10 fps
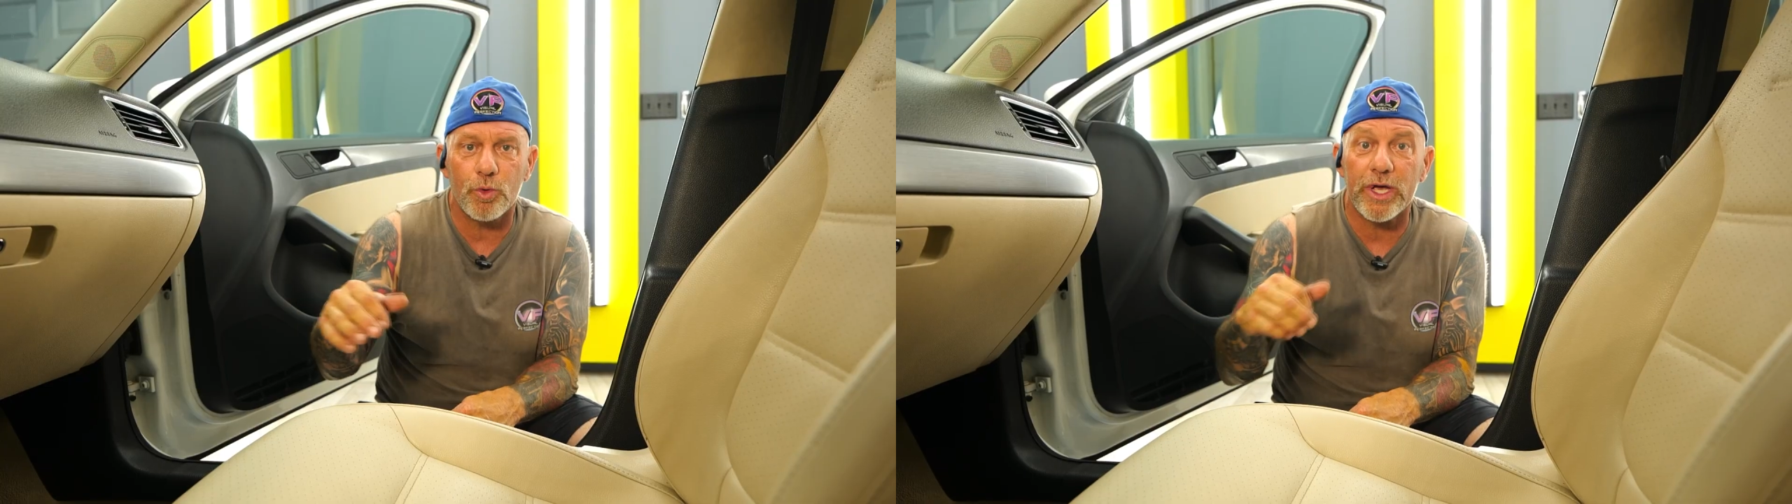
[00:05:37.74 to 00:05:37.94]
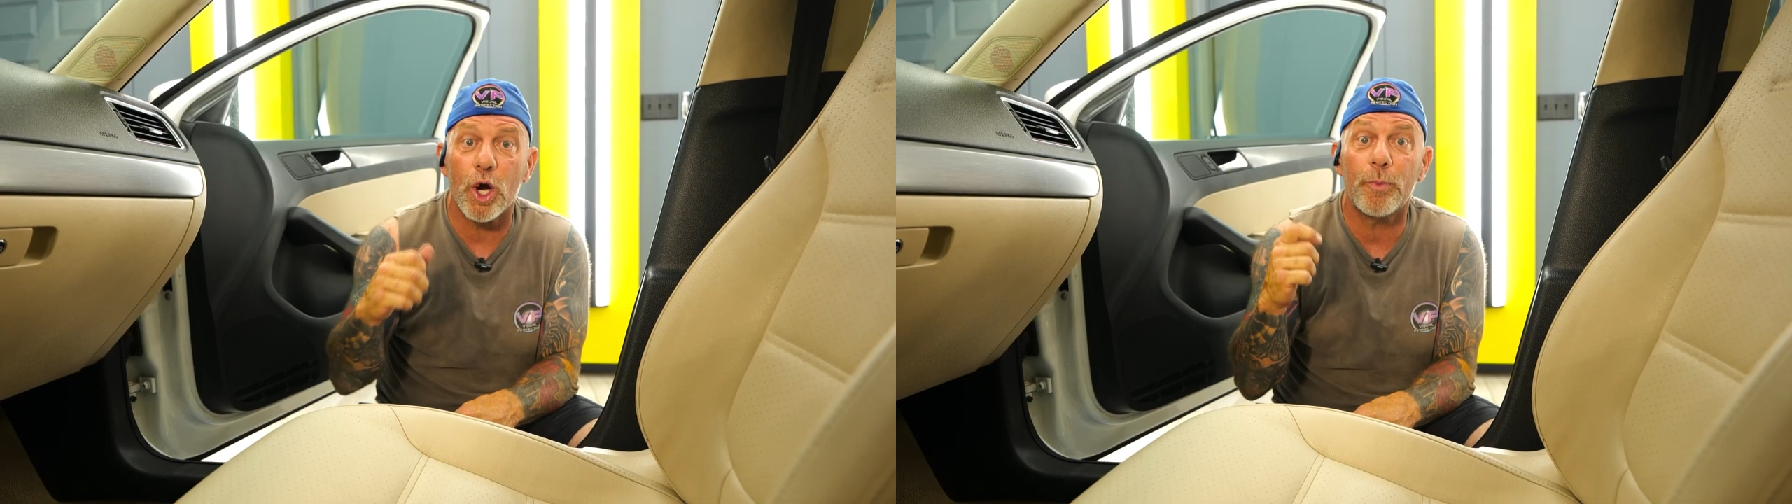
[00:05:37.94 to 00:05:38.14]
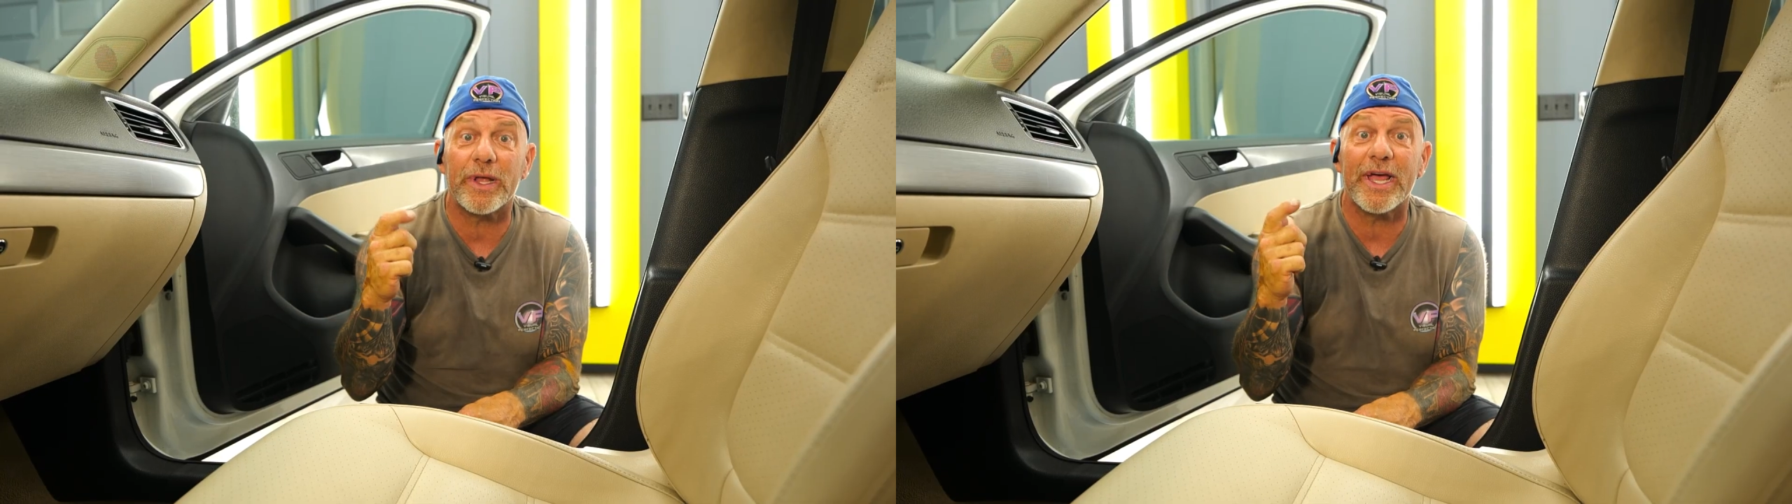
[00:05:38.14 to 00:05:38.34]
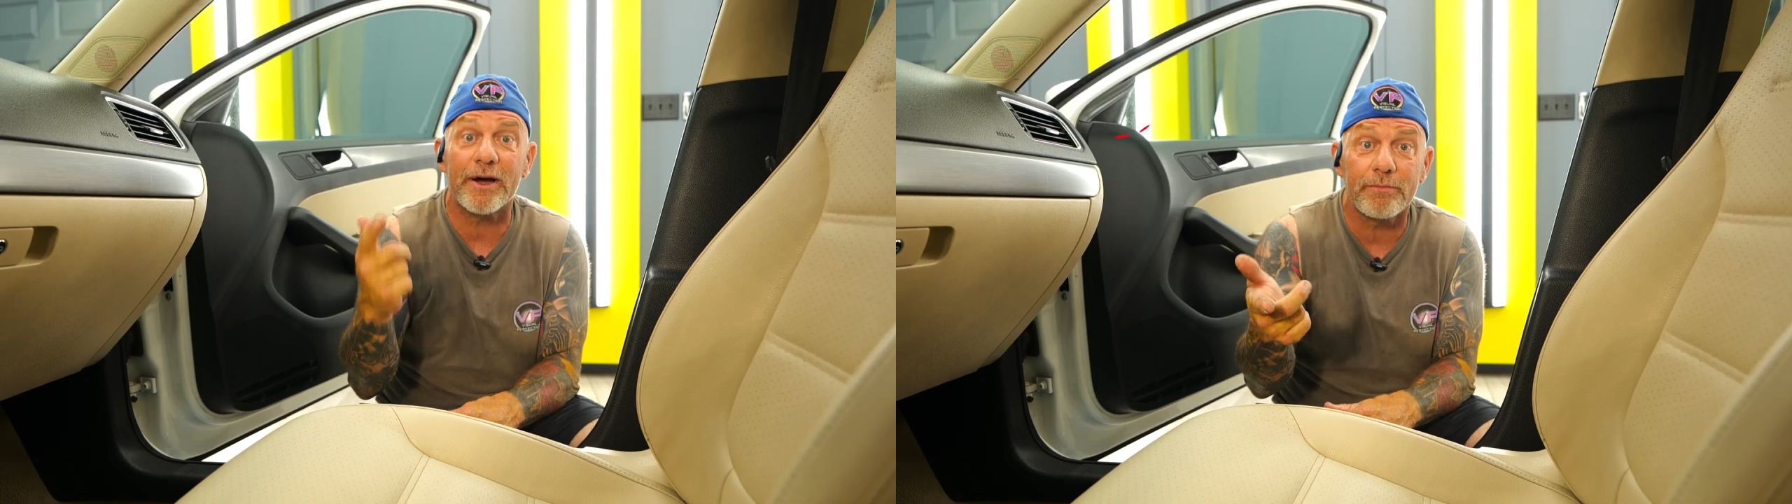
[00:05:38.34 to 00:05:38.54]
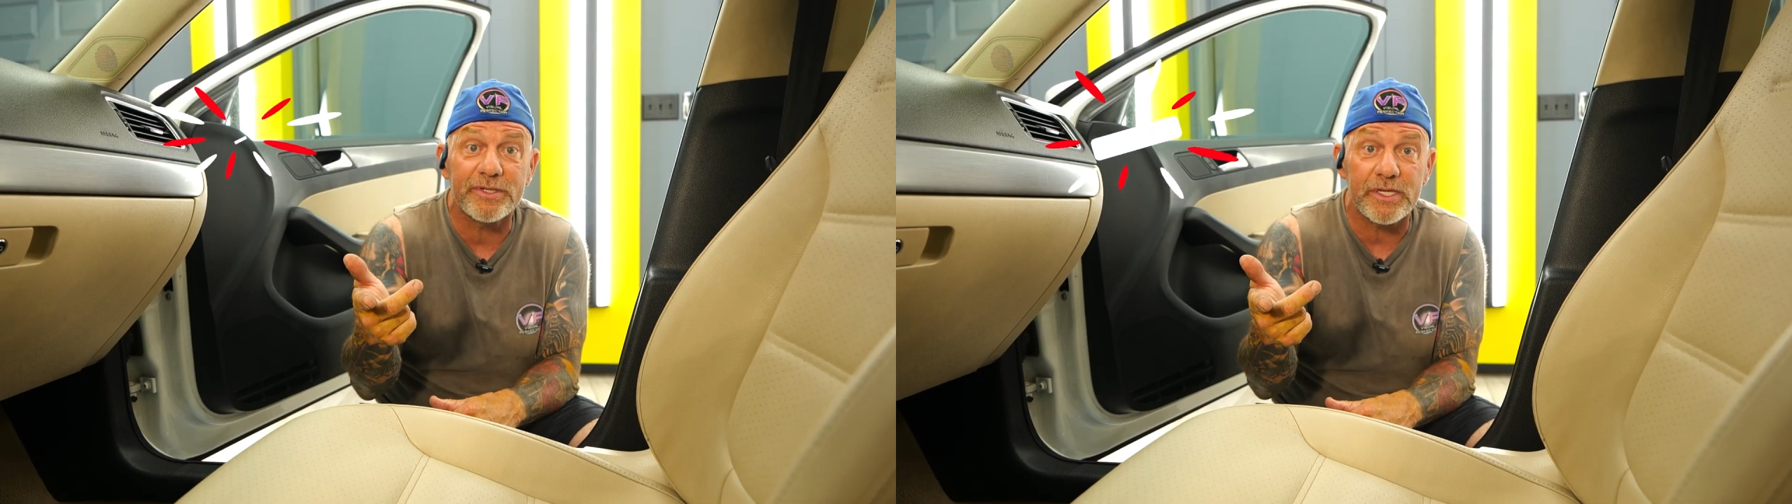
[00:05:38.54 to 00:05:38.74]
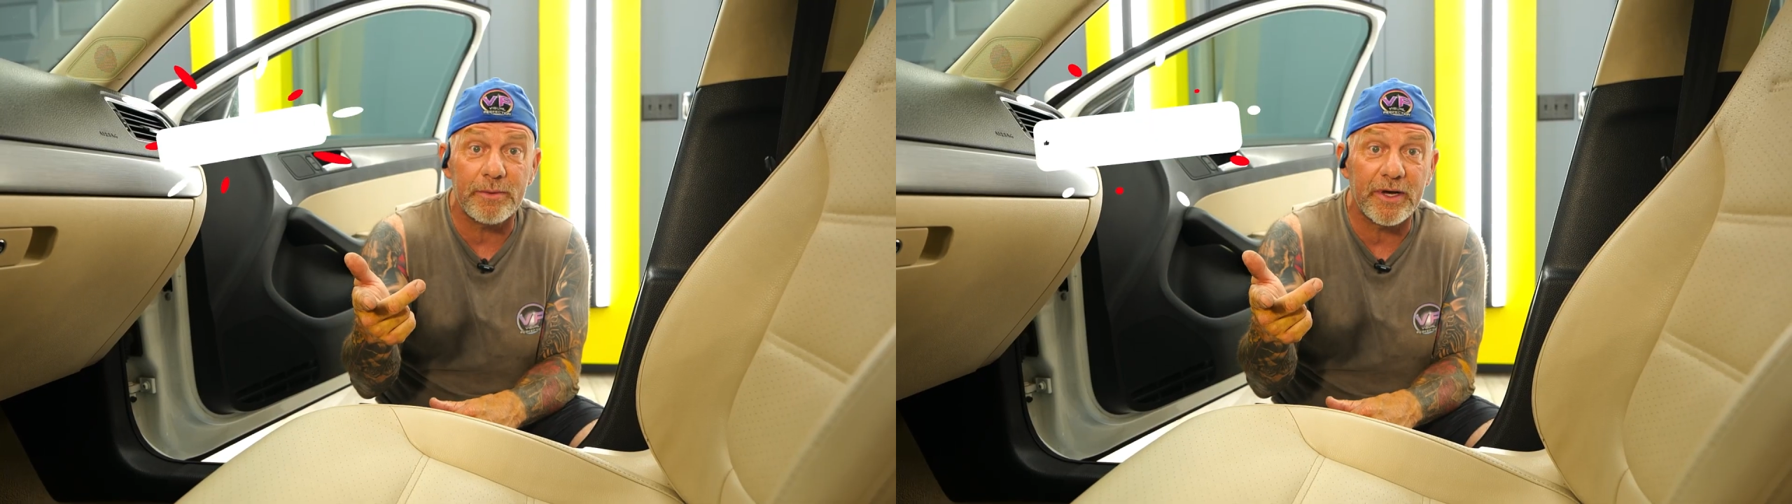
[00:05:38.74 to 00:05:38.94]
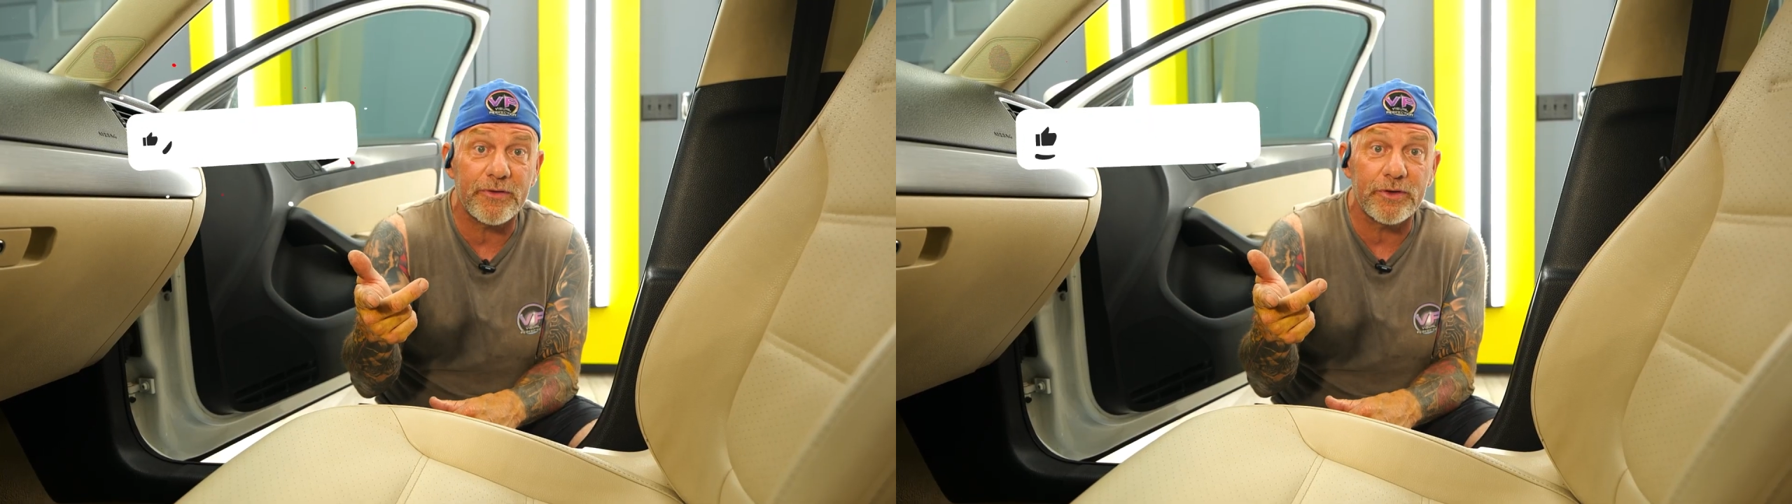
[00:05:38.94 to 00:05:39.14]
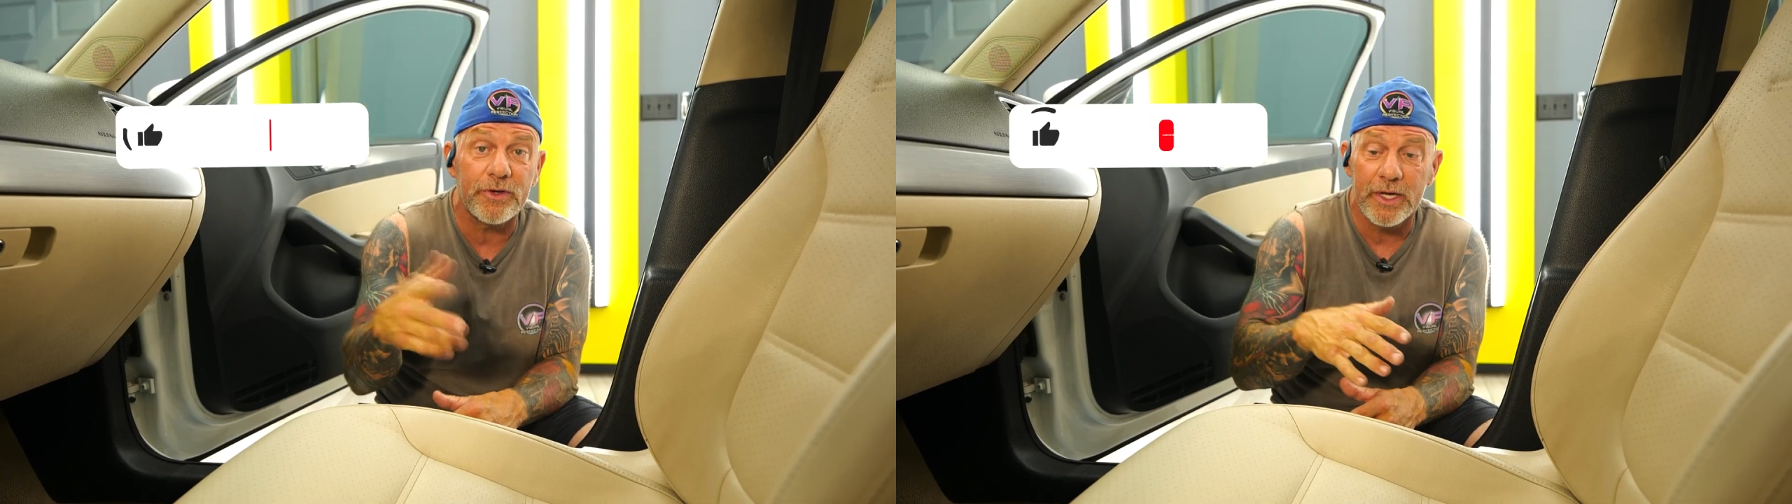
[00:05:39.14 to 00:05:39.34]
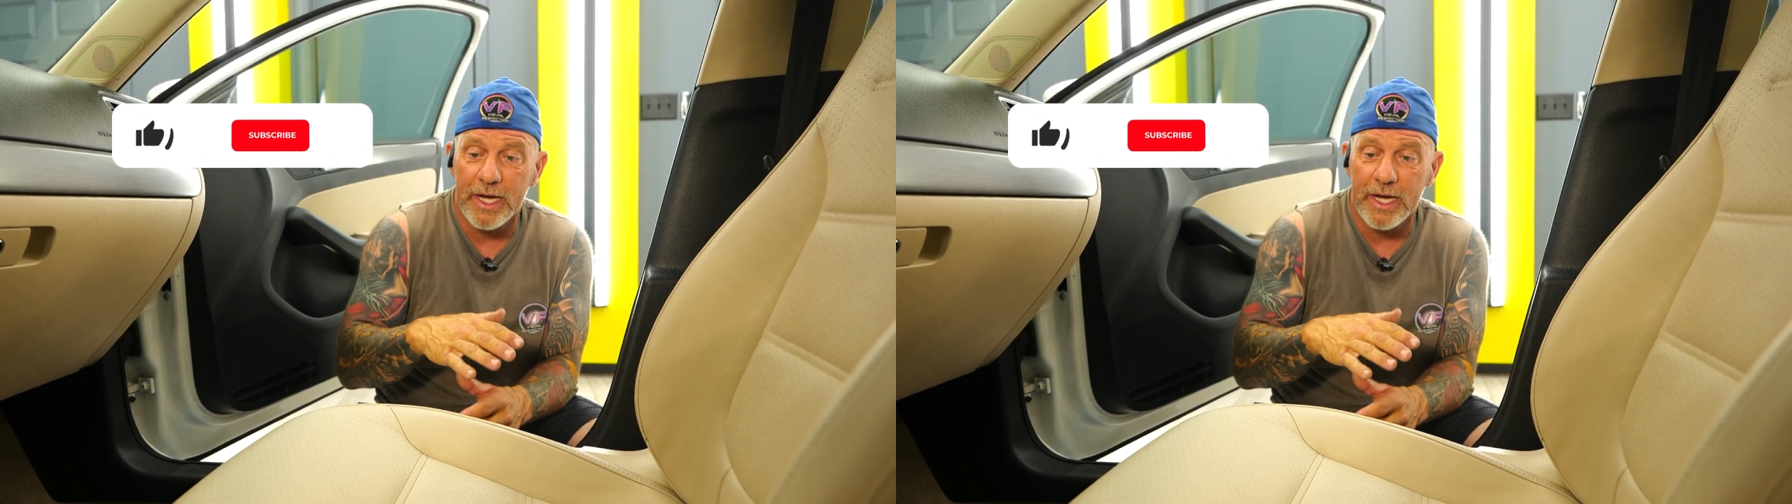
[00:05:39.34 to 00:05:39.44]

We hope it helps some of you.